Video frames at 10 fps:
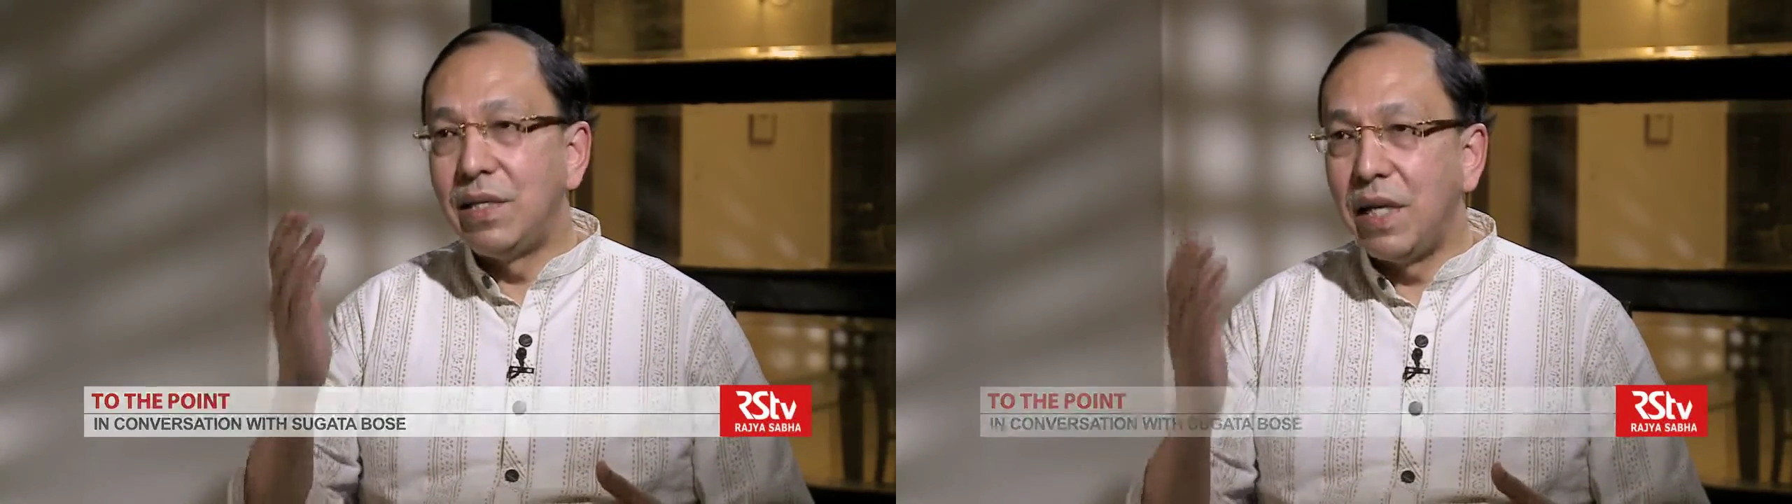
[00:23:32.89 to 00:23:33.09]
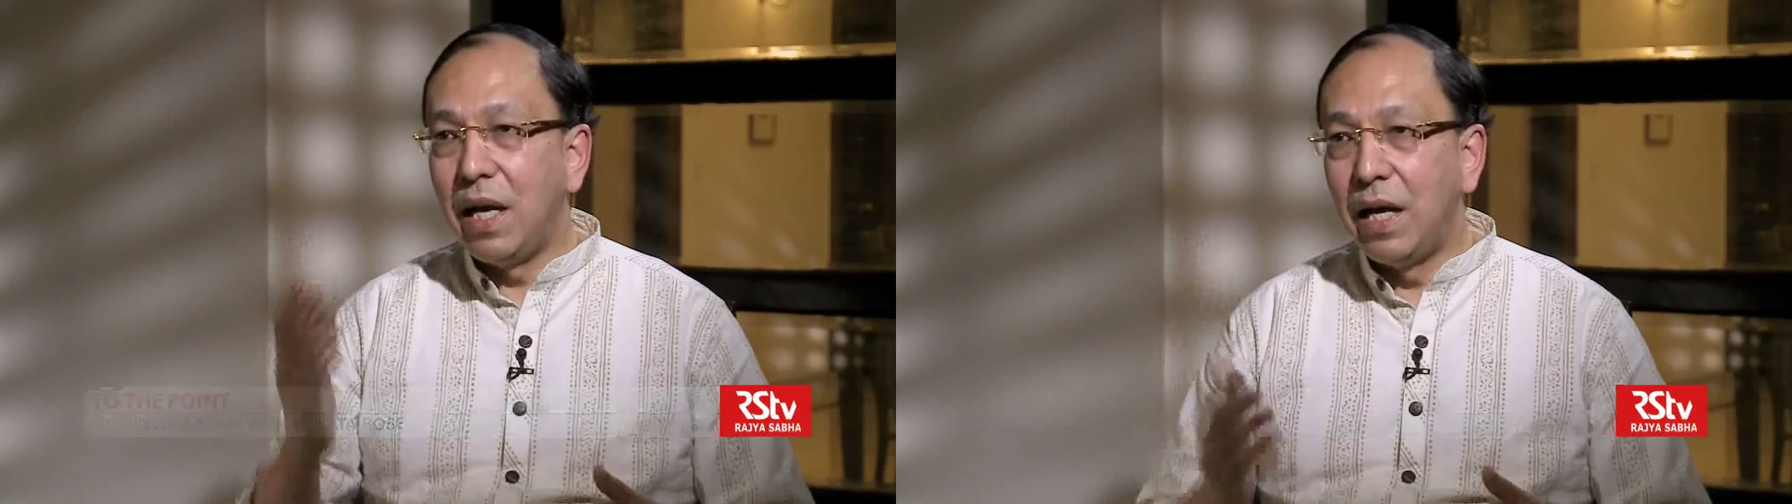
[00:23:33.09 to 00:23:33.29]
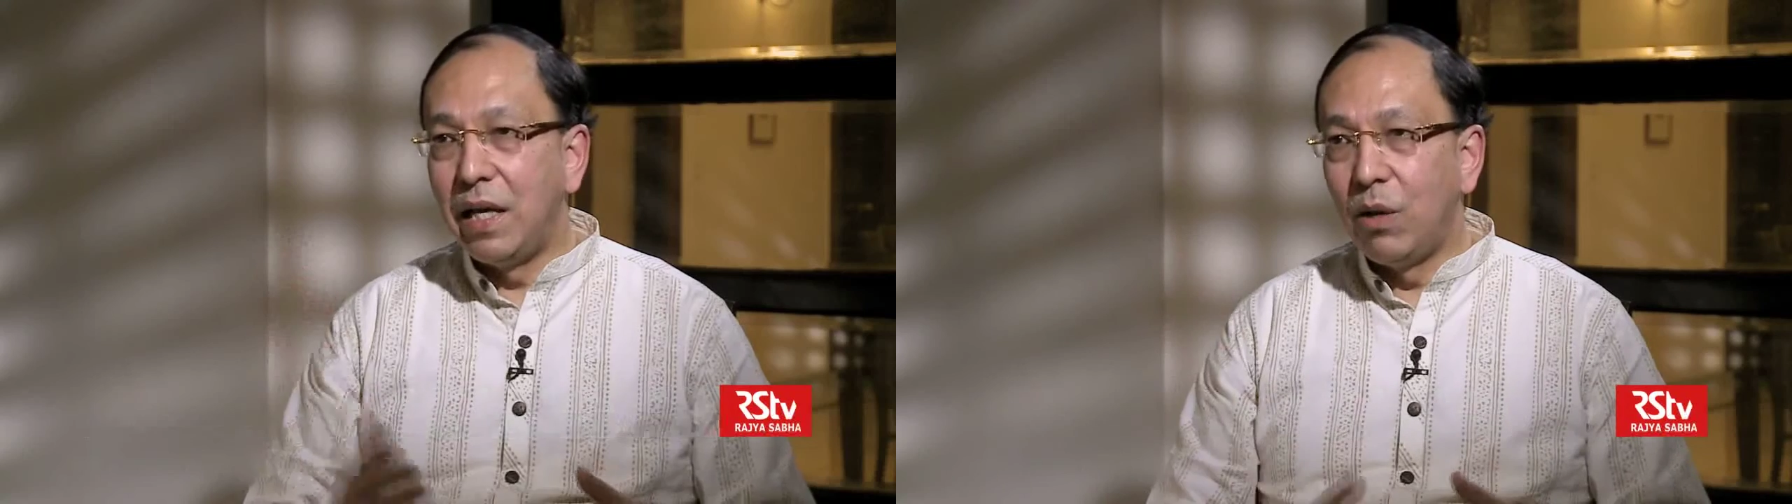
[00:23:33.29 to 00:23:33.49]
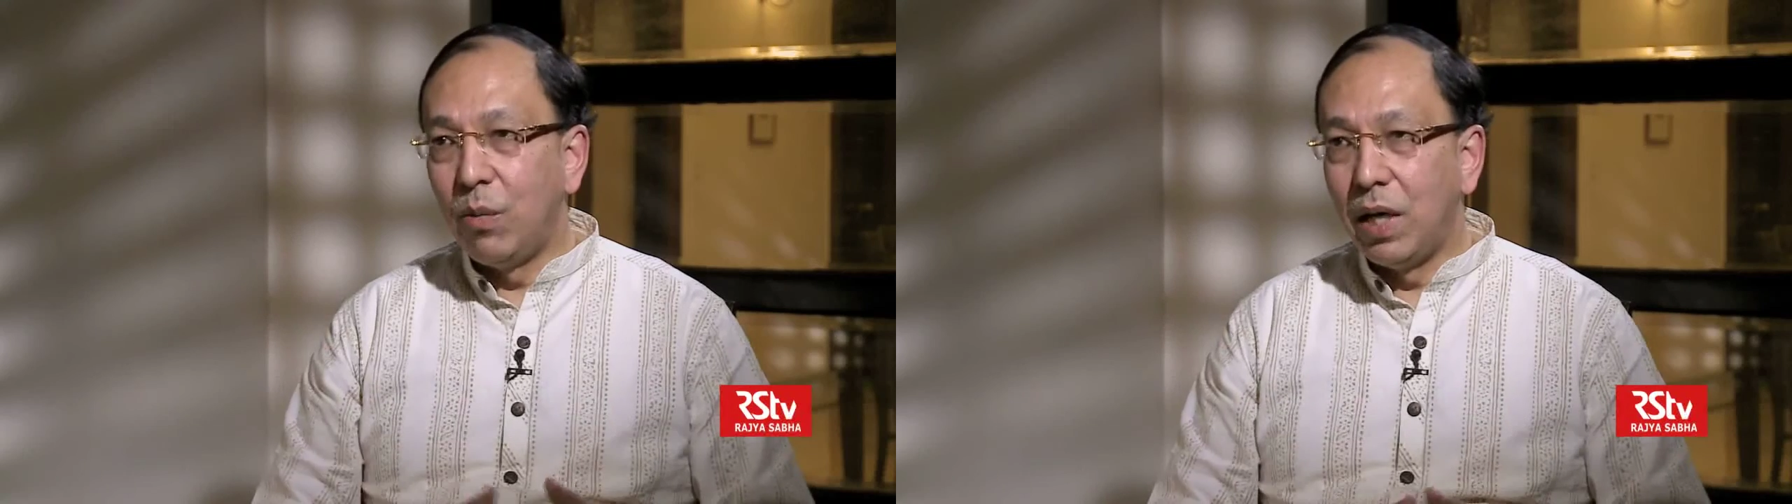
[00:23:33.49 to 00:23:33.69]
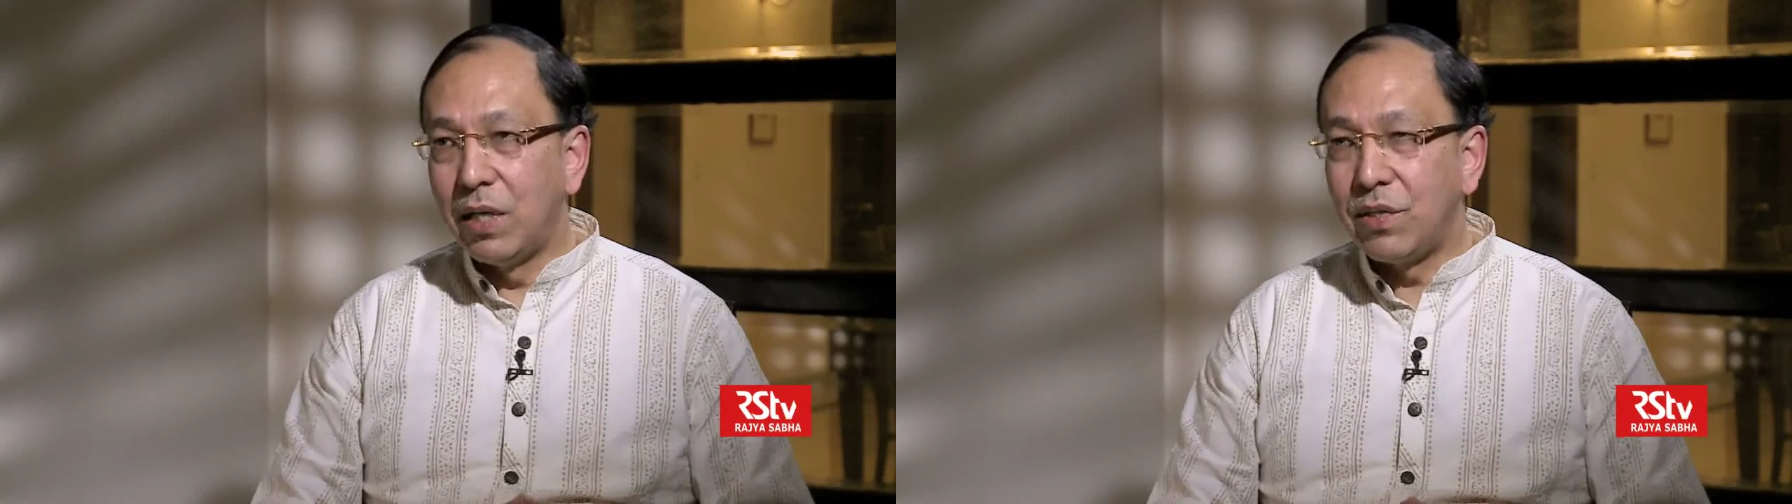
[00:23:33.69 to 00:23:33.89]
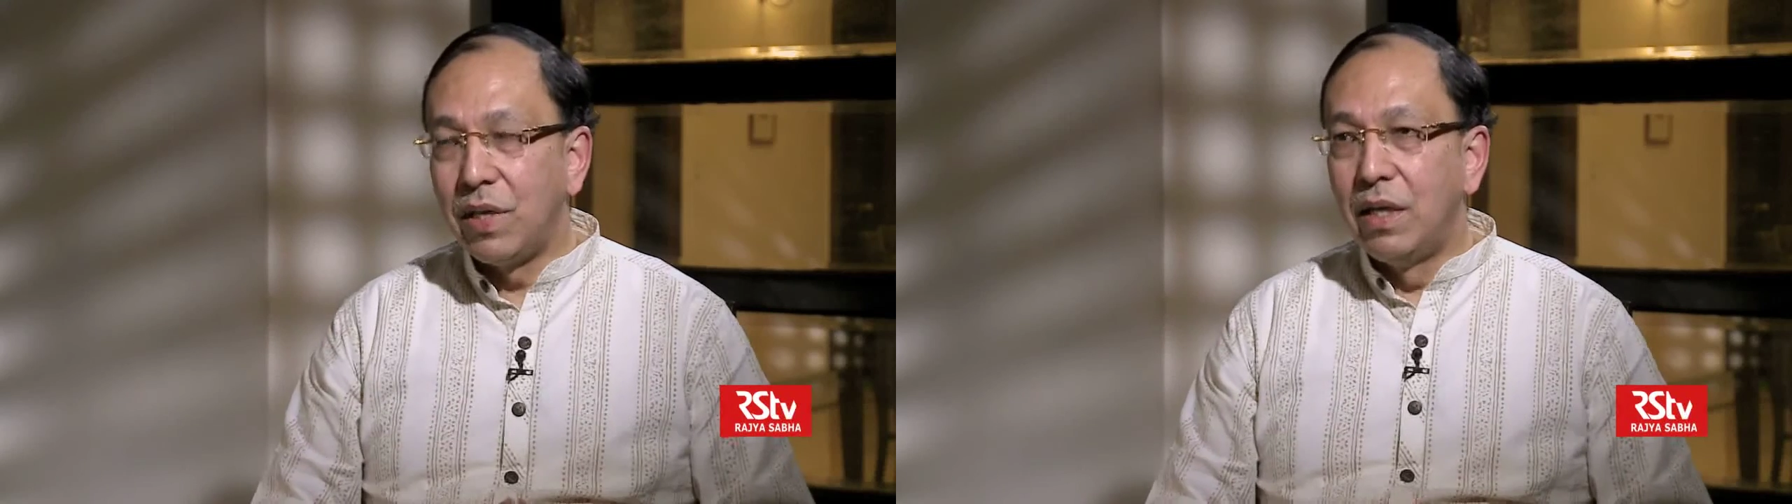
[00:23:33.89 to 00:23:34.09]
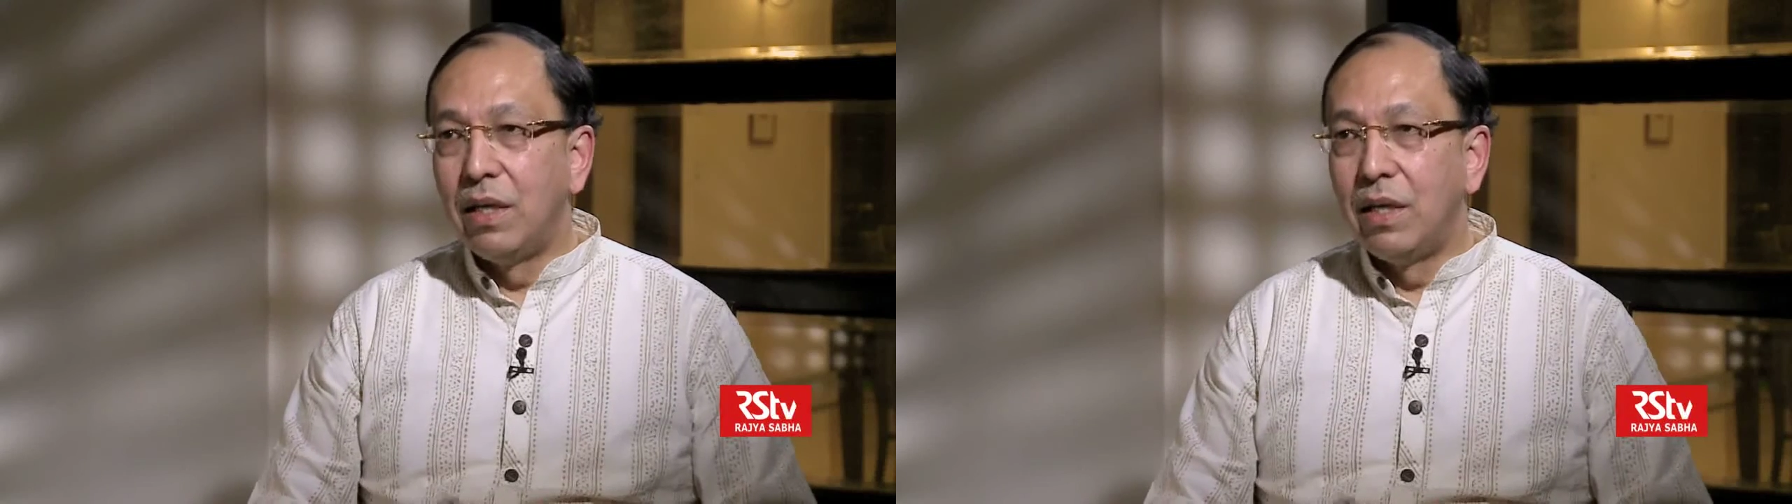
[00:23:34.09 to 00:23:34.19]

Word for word: se aaye awaaz,